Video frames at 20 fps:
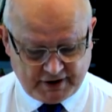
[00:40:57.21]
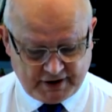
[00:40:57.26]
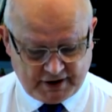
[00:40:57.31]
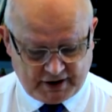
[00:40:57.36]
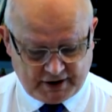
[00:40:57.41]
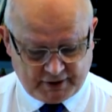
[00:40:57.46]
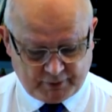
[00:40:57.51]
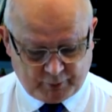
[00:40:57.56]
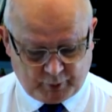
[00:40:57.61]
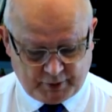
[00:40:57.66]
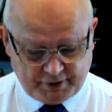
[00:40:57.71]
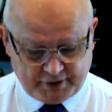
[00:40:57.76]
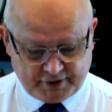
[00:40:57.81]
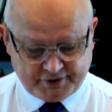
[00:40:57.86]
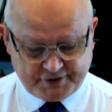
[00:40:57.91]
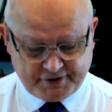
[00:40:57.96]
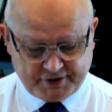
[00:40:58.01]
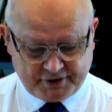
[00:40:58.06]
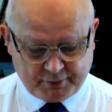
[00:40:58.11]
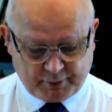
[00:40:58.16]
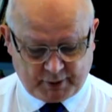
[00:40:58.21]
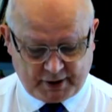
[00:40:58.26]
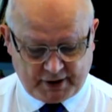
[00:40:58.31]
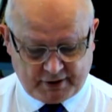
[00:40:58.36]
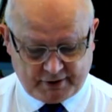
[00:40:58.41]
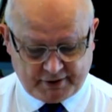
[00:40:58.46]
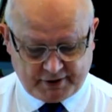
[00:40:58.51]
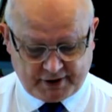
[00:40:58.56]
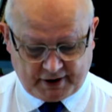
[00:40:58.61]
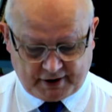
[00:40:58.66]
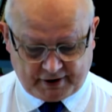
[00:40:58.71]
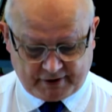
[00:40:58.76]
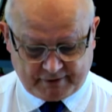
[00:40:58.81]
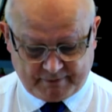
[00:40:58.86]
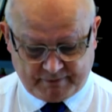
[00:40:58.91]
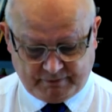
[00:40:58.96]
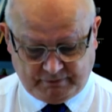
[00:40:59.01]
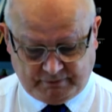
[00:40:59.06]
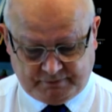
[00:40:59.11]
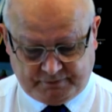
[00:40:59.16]
and will to dwell there.
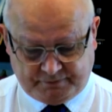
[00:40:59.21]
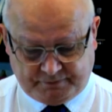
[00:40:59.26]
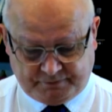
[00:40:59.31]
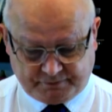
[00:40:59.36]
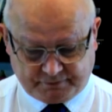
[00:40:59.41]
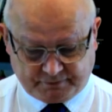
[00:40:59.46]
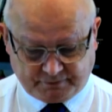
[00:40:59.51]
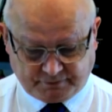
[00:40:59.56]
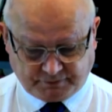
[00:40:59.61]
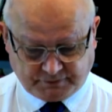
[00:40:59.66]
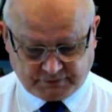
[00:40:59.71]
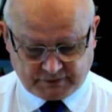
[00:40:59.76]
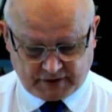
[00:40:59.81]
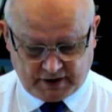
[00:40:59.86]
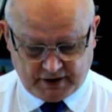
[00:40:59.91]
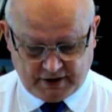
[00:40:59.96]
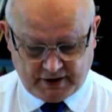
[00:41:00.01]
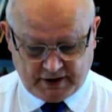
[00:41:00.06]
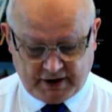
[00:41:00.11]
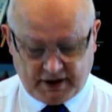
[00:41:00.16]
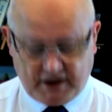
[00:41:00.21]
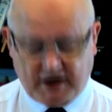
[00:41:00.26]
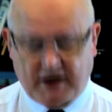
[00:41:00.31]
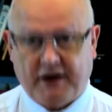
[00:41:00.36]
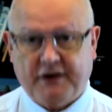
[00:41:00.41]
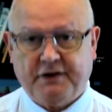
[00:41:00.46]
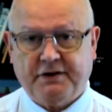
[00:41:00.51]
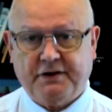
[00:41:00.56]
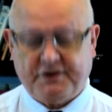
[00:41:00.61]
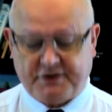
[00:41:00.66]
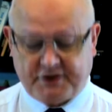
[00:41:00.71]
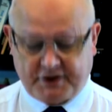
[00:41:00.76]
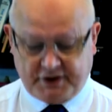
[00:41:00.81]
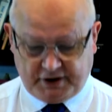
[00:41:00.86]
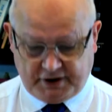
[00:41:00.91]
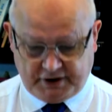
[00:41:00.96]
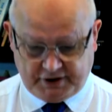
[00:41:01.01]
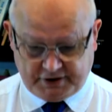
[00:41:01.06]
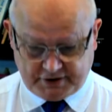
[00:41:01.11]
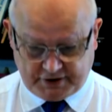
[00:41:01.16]
And
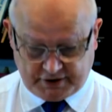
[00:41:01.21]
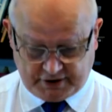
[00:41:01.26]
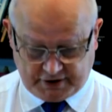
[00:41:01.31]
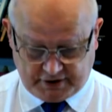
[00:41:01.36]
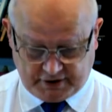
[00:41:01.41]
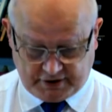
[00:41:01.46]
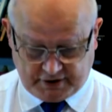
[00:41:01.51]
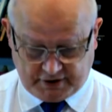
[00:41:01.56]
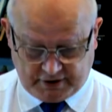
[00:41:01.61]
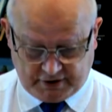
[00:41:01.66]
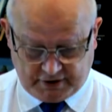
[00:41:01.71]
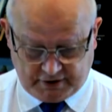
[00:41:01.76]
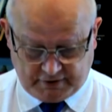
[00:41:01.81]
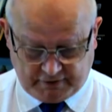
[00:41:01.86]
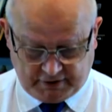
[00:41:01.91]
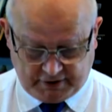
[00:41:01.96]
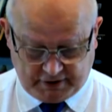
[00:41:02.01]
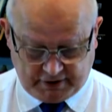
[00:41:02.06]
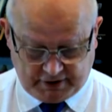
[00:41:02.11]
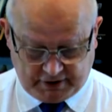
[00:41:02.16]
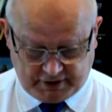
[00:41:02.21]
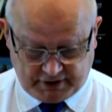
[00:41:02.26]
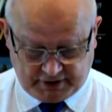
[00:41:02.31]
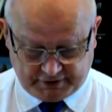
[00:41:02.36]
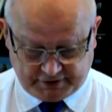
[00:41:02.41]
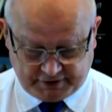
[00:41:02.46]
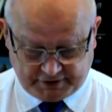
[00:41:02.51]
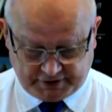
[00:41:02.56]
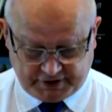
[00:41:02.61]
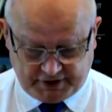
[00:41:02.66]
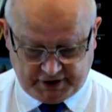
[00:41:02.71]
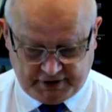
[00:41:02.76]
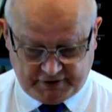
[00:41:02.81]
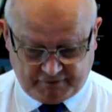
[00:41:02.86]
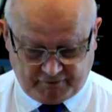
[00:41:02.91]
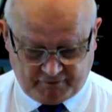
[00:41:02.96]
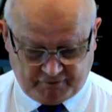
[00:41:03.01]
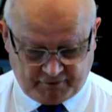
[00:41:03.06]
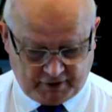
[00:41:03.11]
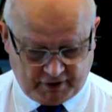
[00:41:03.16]
the deed
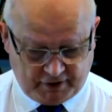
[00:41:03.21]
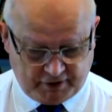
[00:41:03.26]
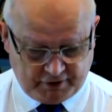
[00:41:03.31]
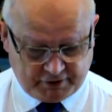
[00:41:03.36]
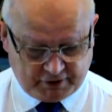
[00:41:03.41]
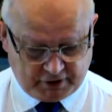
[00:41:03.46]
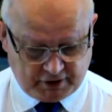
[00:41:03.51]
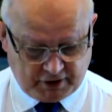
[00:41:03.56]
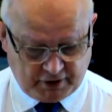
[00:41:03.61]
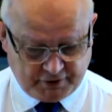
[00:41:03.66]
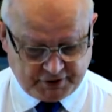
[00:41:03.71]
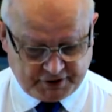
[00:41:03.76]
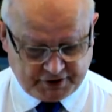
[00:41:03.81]
followed close